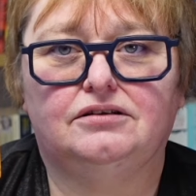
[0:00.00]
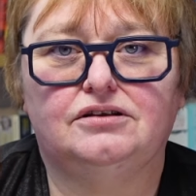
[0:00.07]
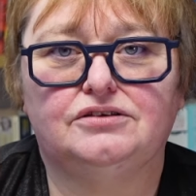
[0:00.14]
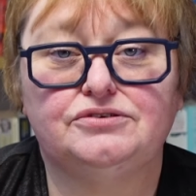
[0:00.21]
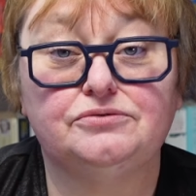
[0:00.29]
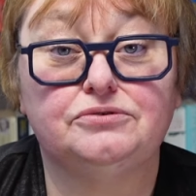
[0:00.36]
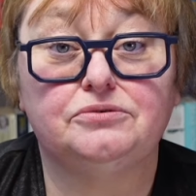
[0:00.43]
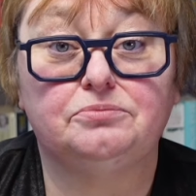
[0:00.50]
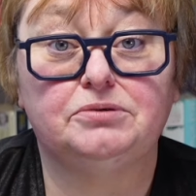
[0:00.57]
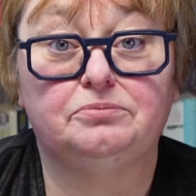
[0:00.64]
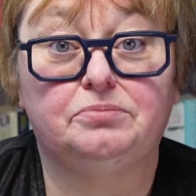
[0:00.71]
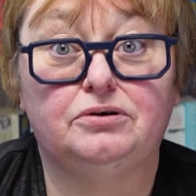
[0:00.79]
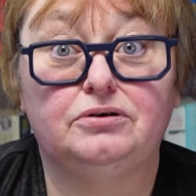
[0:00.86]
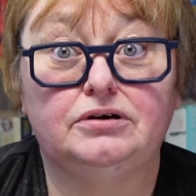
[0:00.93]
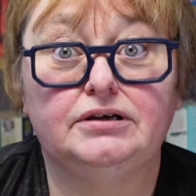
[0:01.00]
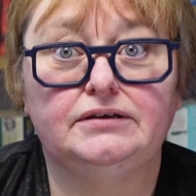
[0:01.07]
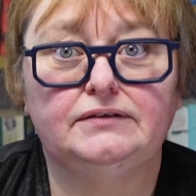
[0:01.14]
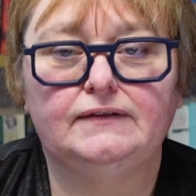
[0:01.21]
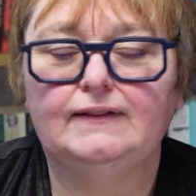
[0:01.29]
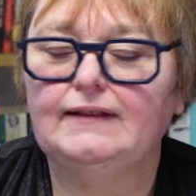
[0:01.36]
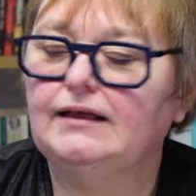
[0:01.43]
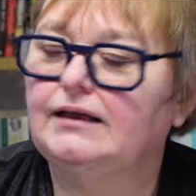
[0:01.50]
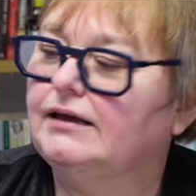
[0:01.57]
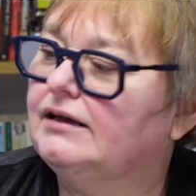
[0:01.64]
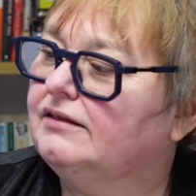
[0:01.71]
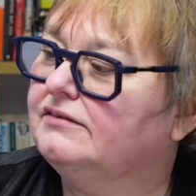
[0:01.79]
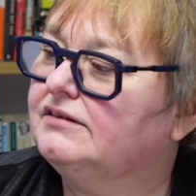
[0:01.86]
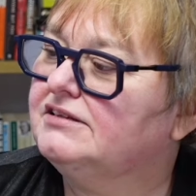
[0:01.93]
Suitable Boy.
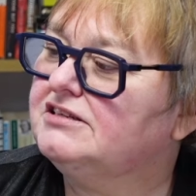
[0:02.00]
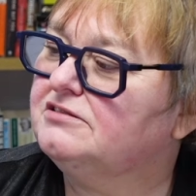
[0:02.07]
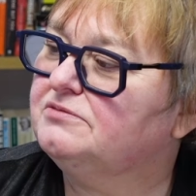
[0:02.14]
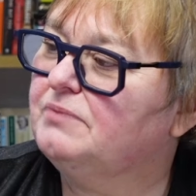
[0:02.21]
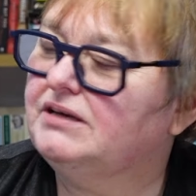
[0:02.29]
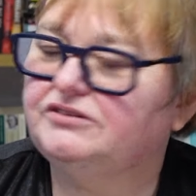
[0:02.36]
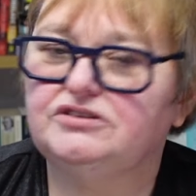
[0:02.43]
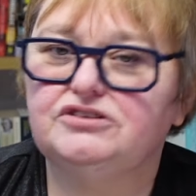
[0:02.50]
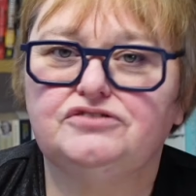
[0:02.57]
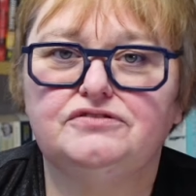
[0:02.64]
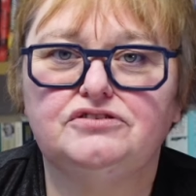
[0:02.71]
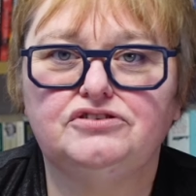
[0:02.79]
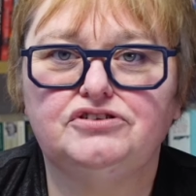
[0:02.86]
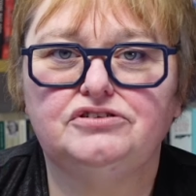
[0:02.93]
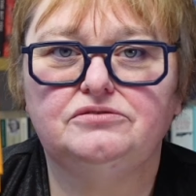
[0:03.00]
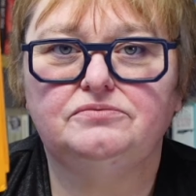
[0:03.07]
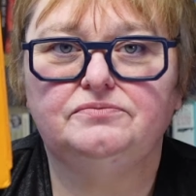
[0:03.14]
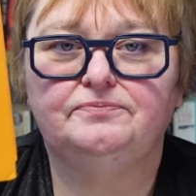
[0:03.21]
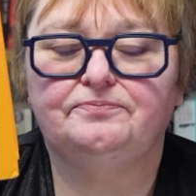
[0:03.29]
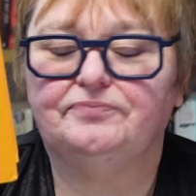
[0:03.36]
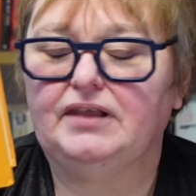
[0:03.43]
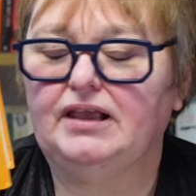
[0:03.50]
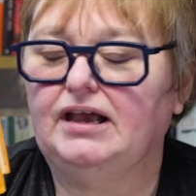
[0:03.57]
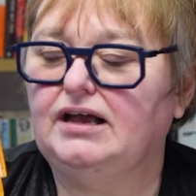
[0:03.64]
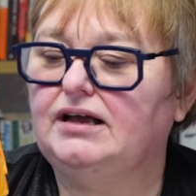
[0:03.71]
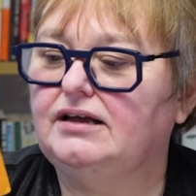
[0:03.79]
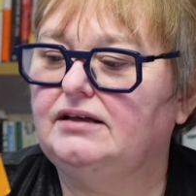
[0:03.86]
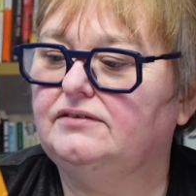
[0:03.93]
This is my Dutch version,
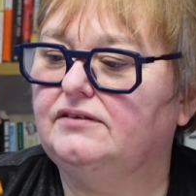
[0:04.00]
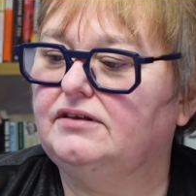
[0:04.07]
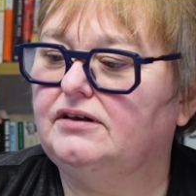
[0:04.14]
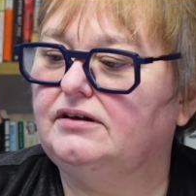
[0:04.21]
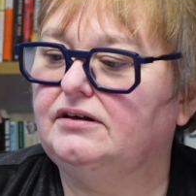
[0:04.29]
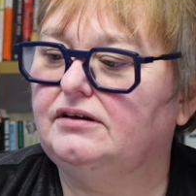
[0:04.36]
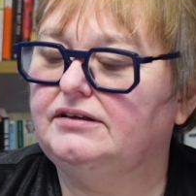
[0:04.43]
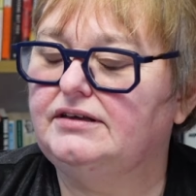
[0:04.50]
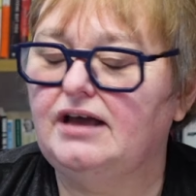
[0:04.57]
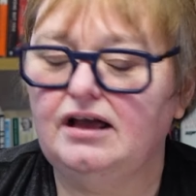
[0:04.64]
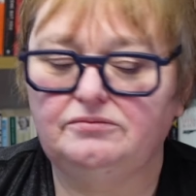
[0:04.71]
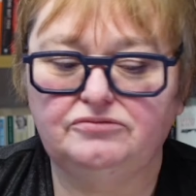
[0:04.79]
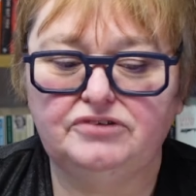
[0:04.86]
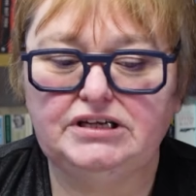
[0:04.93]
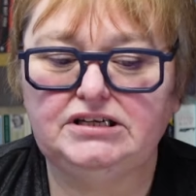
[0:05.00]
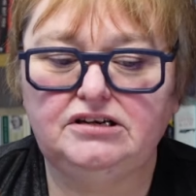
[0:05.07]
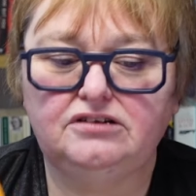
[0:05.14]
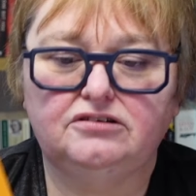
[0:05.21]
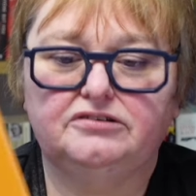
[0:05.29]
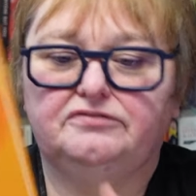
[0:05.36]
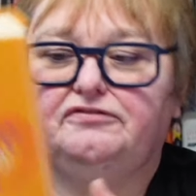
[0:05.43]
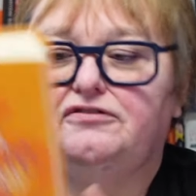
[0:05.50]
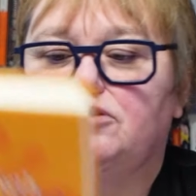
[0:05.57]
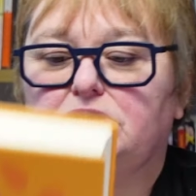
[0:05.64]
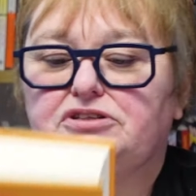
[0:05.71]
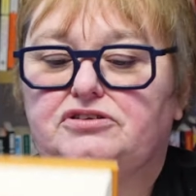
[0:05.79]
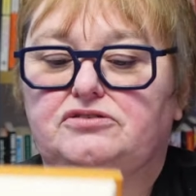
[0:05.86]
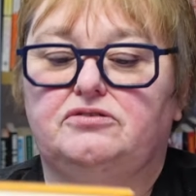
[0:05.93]
and I'm really looking
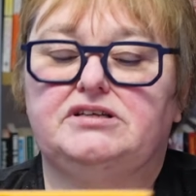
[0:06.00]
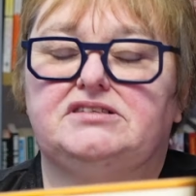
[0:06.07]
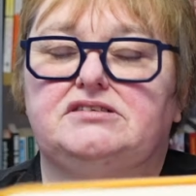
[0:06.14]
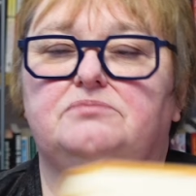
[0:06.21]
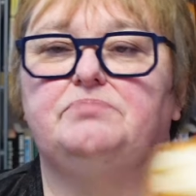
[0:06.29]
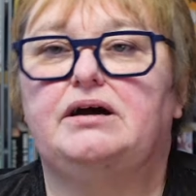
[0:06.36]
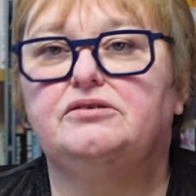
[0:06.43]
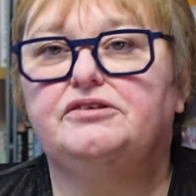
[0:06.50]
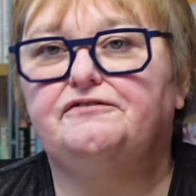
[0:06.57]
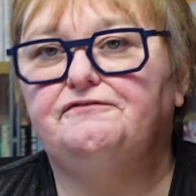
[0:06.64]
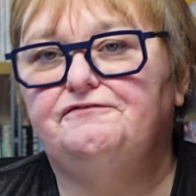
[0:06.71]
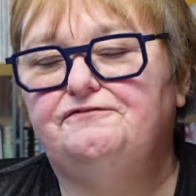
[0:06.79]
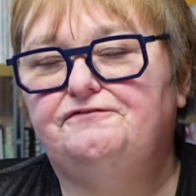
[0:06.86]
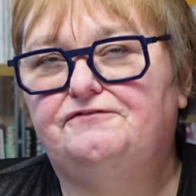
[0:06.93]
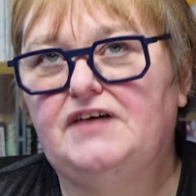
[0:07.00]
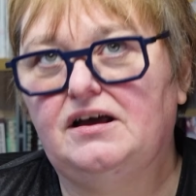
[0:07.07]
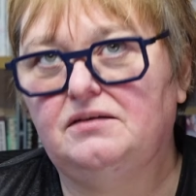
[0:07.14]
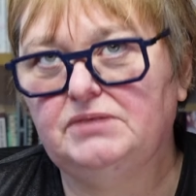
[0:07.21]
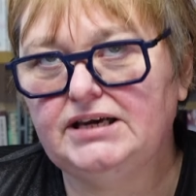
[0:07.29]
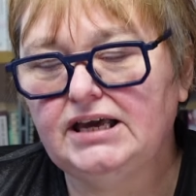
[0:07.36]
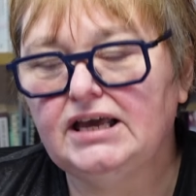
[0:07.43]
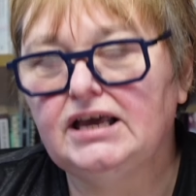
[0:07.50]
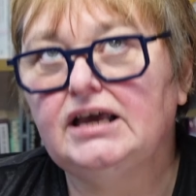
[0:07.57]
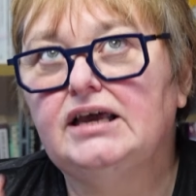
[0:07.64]
forward. So it's about a family.